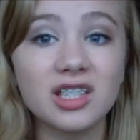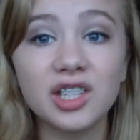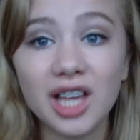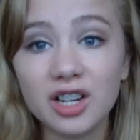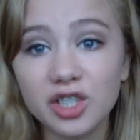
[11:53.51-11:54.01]
And it's
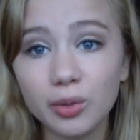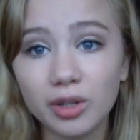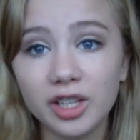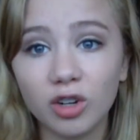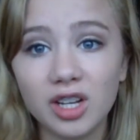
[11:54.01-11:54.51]
actually
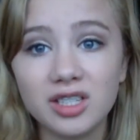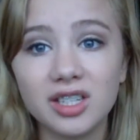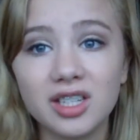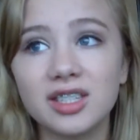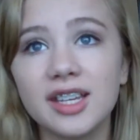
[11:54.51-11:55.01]
really crazy to
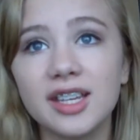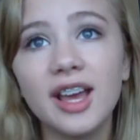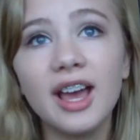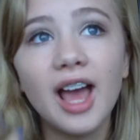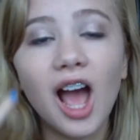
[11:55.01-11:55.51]
see
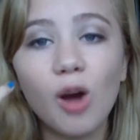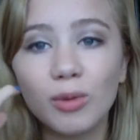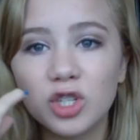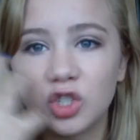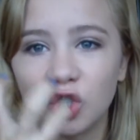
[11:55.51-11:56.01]
how
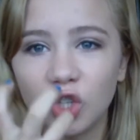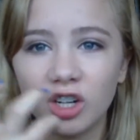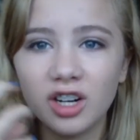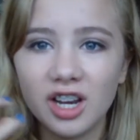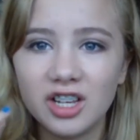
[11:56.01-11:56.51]
much
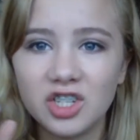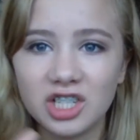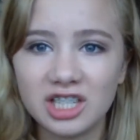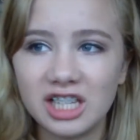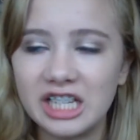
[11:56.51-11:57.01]
dirt and
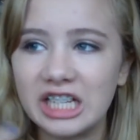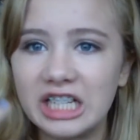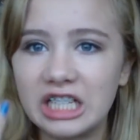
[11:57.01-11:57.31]
just, like,